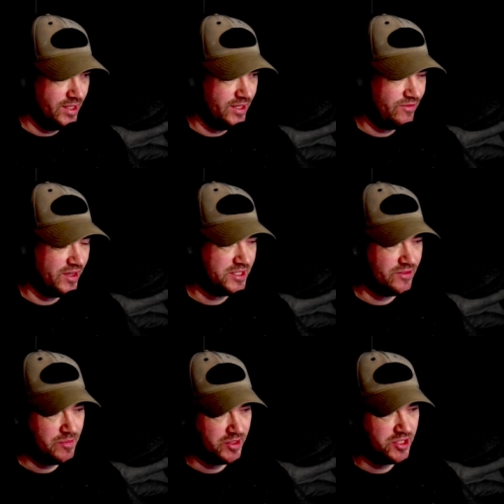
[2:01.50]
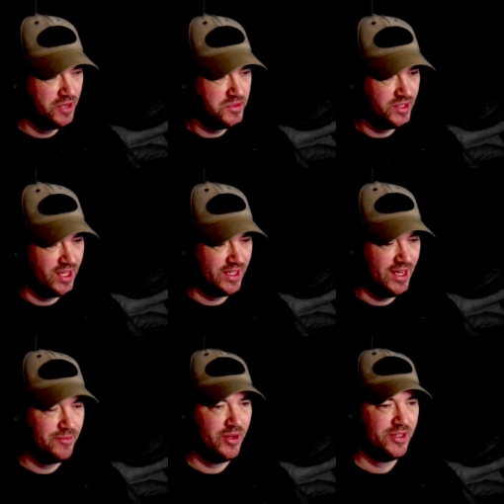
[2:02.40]
And effectively, by the time you get
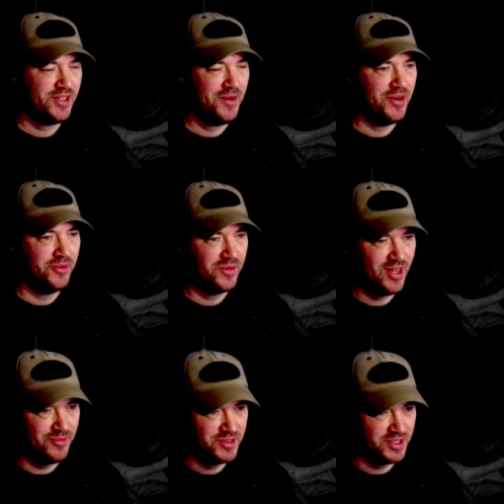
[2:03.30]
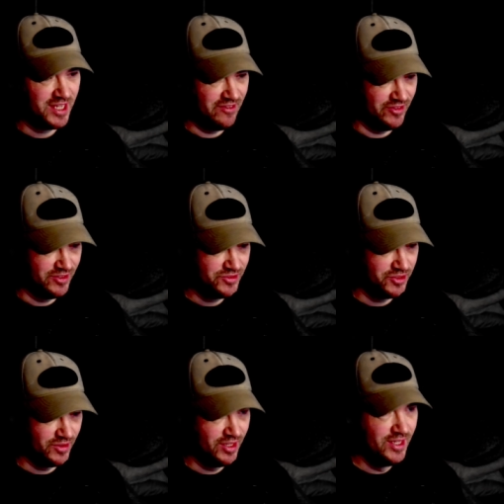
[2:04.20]
that, by the time it all comes together, you've
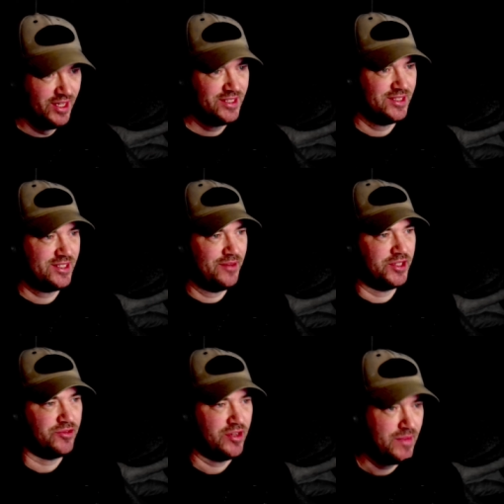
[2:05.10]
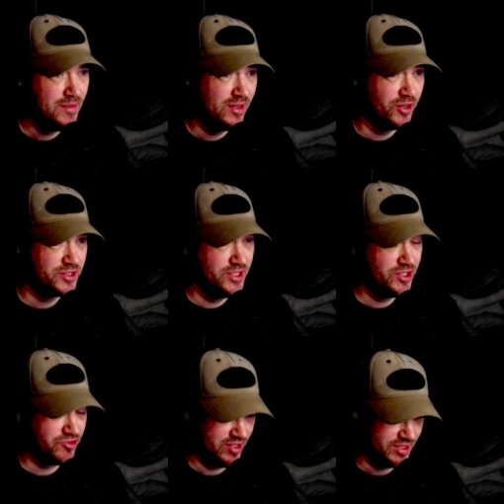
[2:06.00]
sort of, to some degree, maybe lost
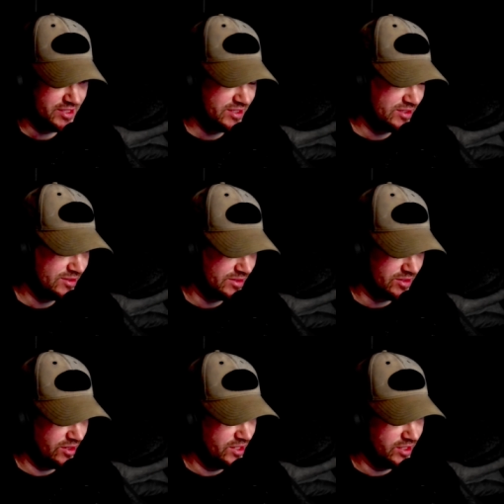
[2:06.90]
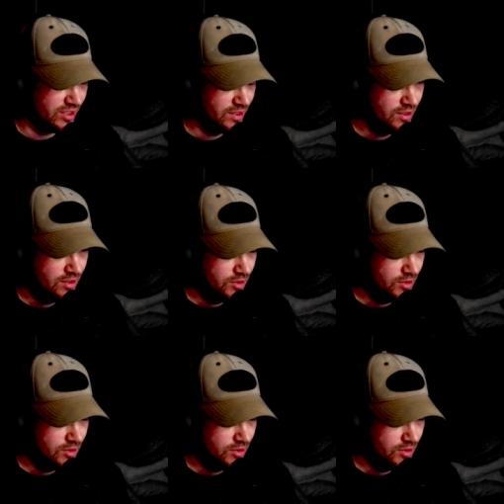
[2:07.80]
interest slightly.